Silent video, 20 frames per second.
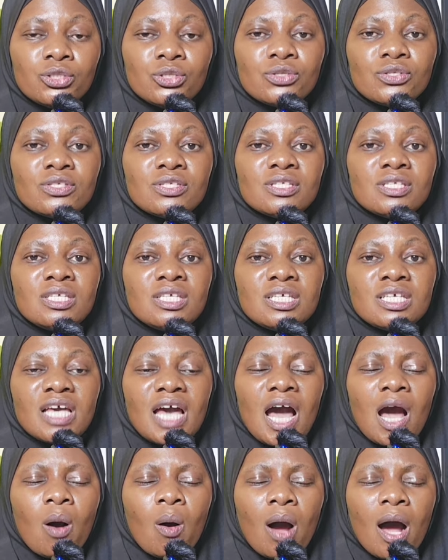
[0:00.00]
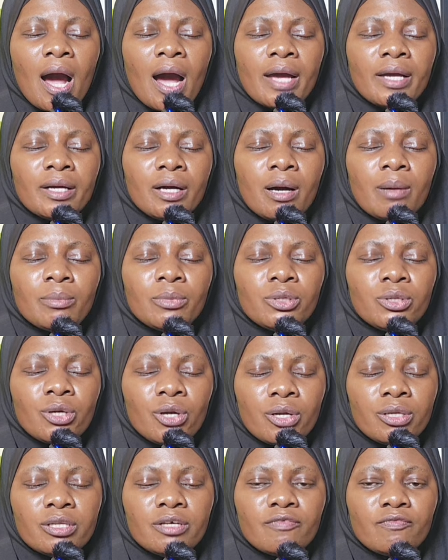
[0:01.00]
you see how I am
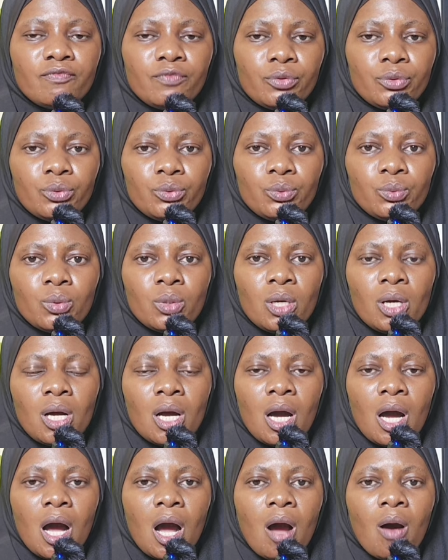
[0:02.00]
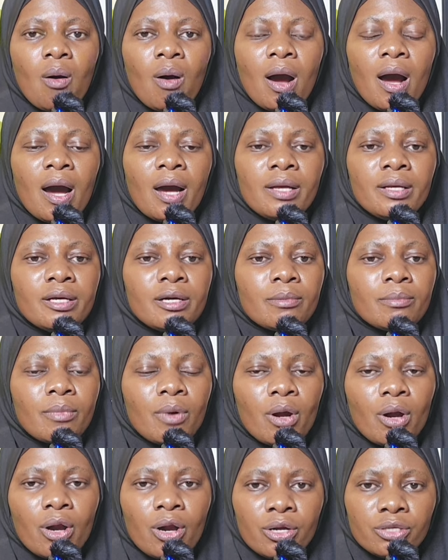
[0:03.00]
yearning for you, how I
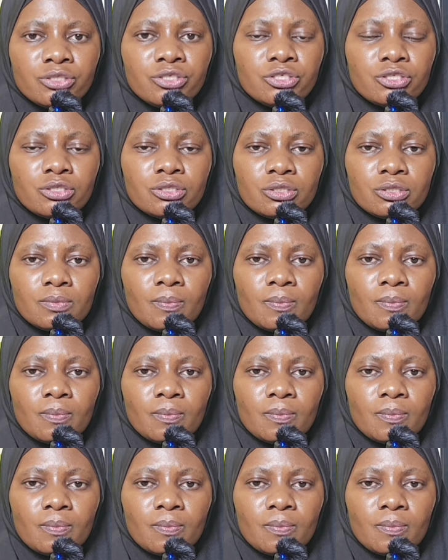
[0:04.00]
am urging